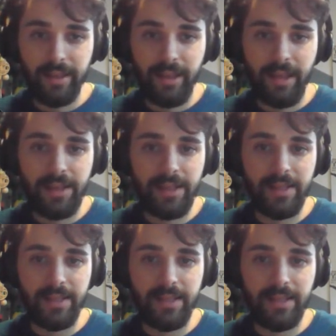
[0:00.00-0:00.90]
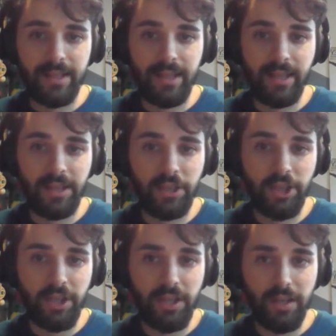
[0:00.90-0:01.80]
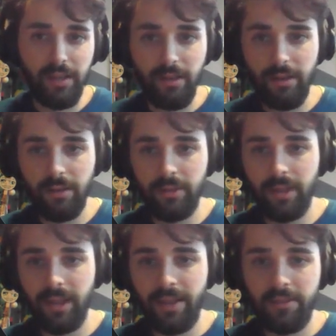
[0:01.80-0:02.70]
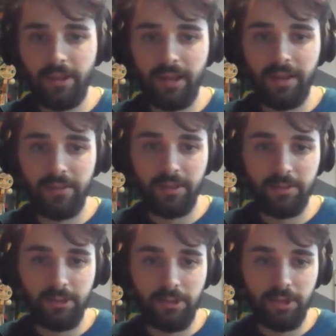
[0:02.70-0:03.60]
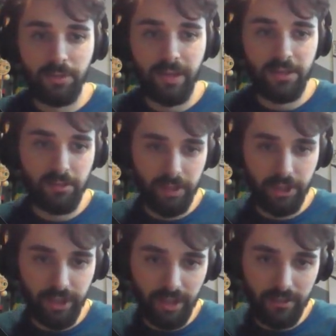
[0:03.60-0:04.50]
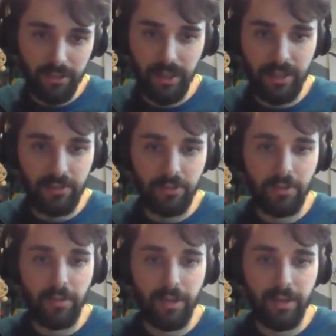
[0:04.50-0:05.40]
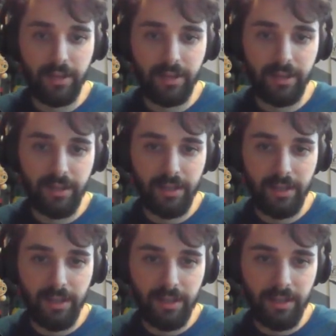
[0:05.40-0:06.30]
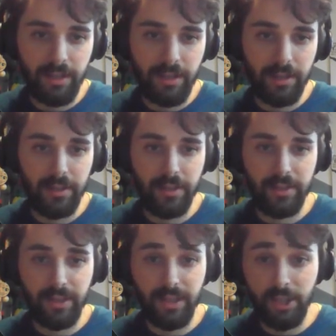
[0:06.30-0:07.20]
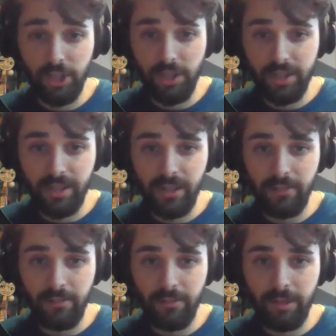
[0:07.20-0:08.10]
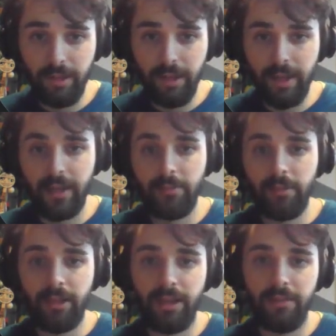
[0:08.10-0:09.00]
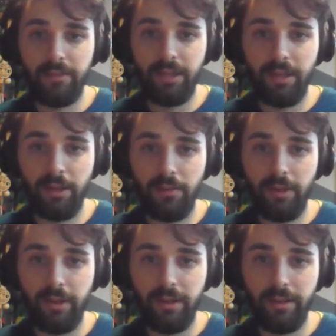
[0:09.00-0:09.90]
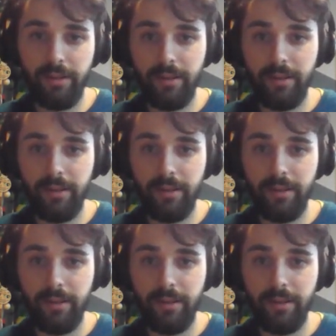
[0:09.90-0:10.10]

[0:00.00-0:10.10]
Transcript: Then this is the kitchen. On the left you have some storage space with the shelves and to the right uh, there's the kitchen itself, and we have the oven.